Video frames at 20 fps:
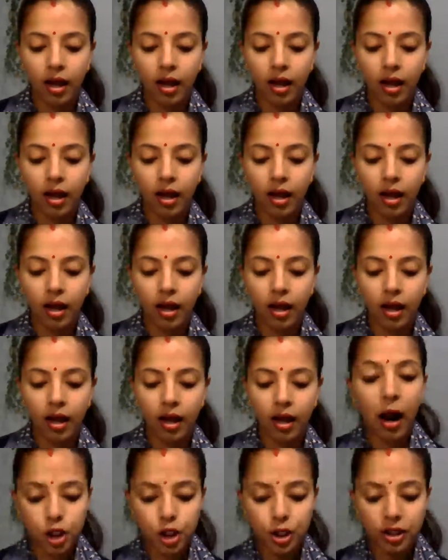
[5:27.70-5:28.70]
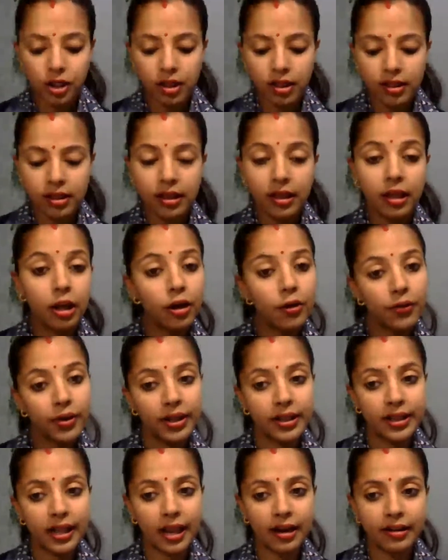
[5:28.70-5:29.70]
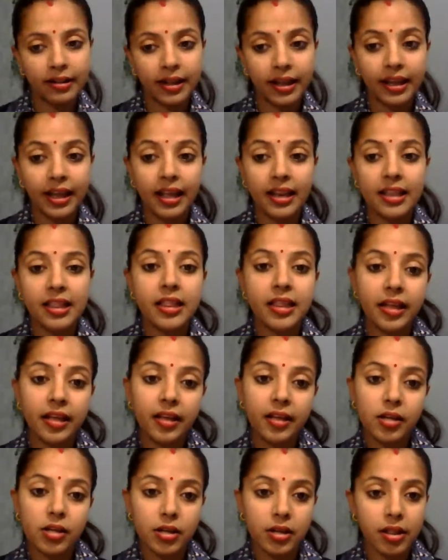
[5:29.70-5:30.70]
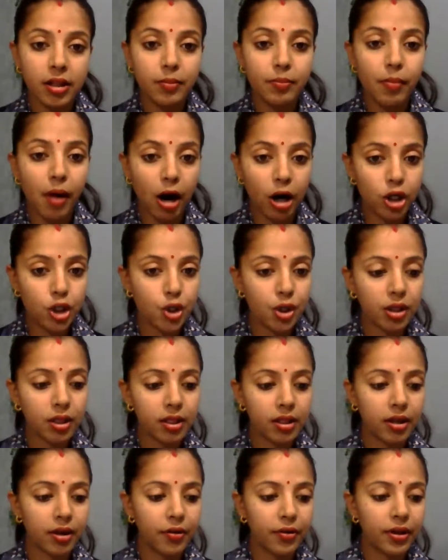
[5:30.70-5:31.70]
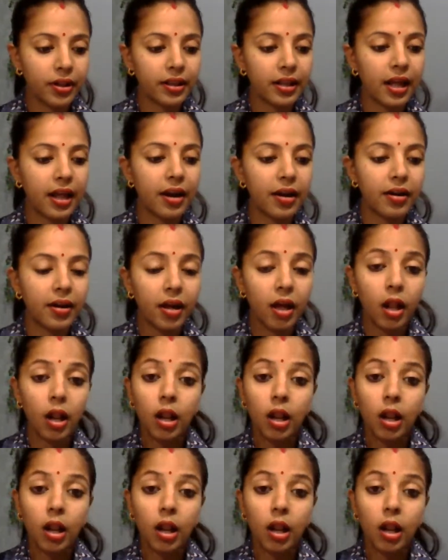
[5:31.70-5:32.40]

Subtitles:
There were marshes here and there. They can see some marshes here and there.